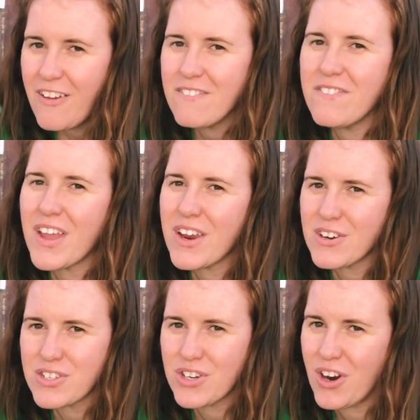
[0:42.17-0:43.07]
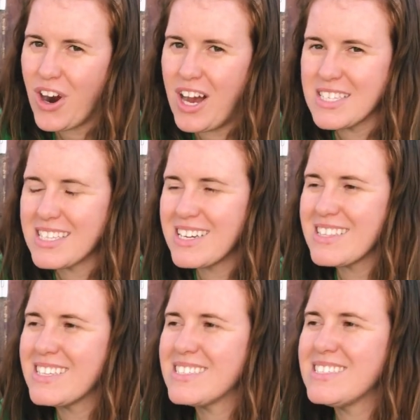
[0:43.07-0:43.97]
fingers crossed, that at
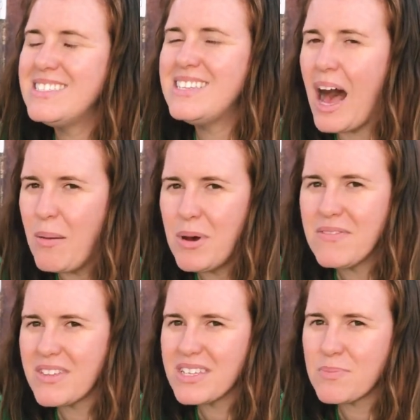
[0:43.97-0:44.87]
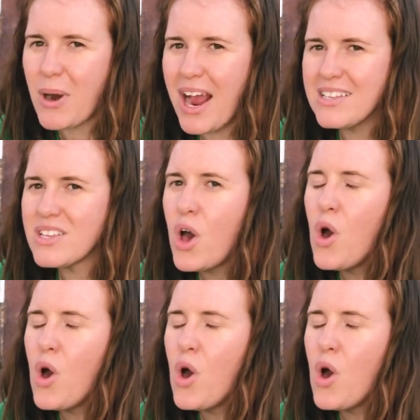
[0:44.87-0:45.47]
least some of these brands